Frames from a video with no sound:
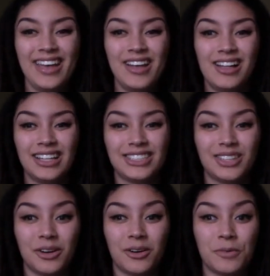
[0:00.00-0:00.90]

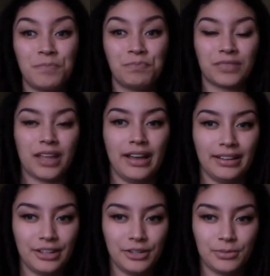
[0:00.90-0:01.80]
So I
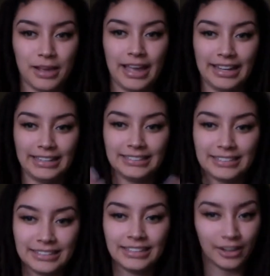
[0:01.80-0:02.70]
used my hands
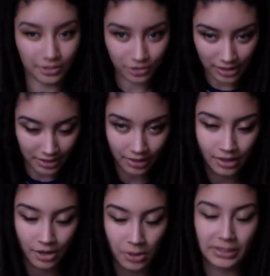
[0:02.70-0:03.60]
and tried to
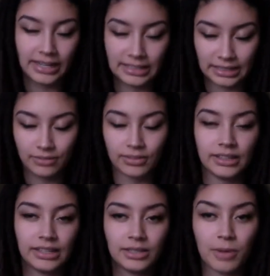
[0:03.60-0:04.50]
coat it as
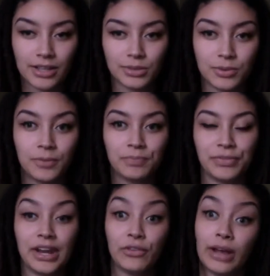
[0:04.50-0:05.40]
evenly as possible.
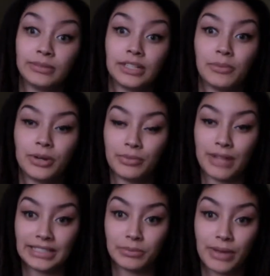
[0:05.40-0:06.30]
Then I wrapped it up in a
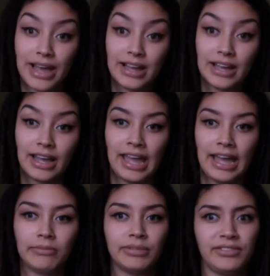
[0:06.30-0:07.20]
plastic bag
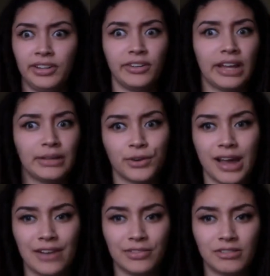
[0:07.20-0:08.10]
and played video games for a
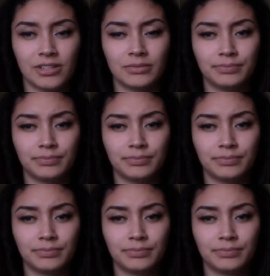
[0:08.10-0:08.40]
half hour.